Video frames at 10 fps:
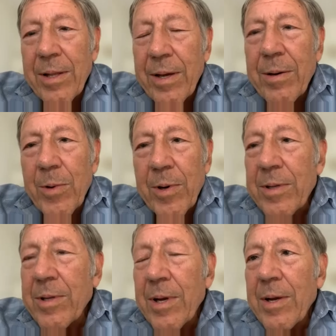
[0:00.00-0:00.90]
legal
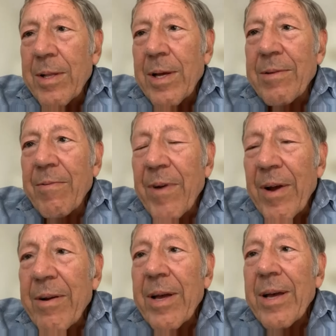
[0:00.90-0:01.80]
world that the
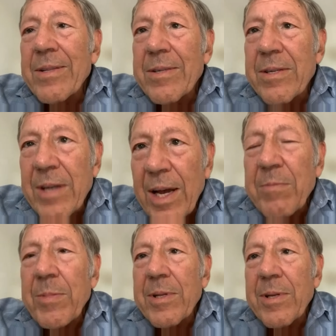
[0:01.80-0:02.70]
very
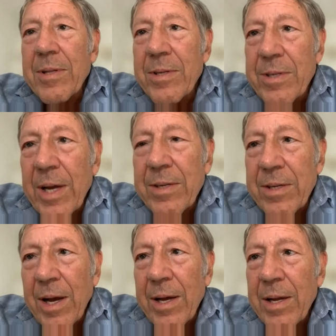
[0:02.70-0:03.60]
incitement to
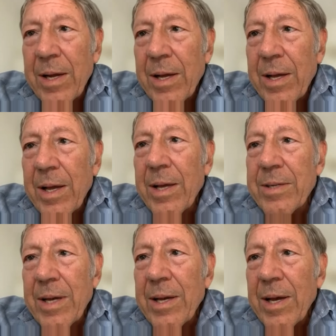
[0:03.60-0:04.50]
genocide
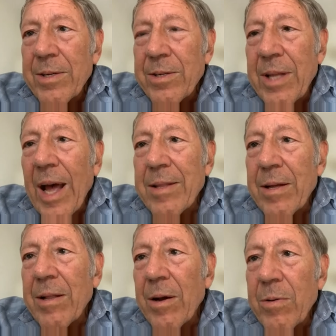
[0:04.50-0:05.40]
is a
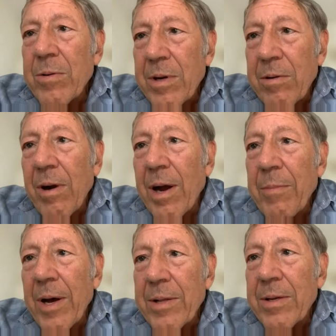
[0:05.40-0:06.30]
standalone
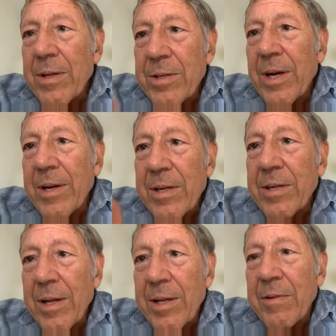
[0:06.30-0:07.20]
crime under the
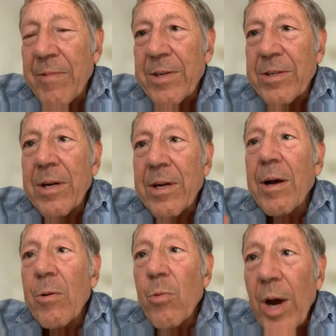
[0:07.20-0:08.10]
Genocide Convention,
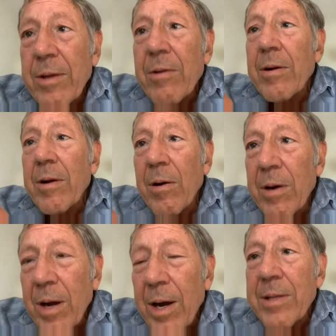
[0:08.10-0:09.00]
whether
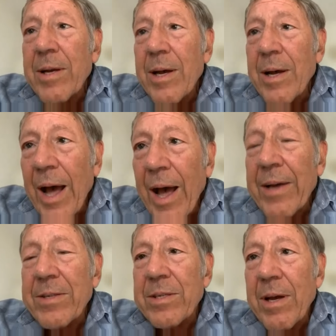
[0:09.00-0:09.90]
or not
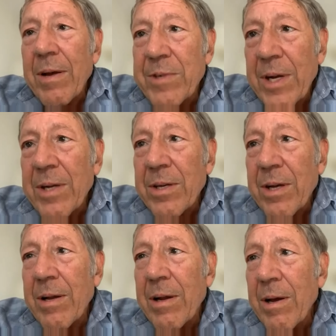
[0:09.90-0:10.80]
acts of
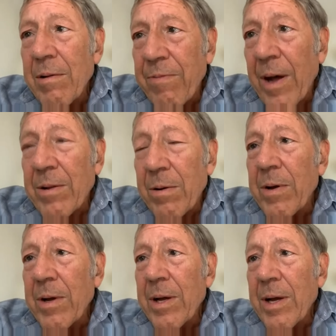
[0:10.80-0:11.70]
genocide follow.
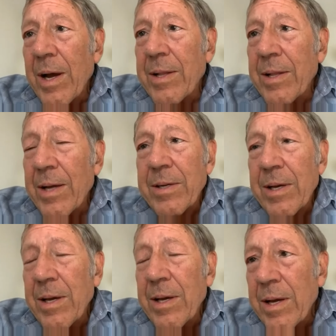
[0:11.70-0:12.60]
And that's
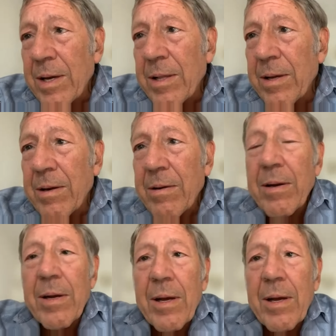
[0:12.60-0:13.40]
a clear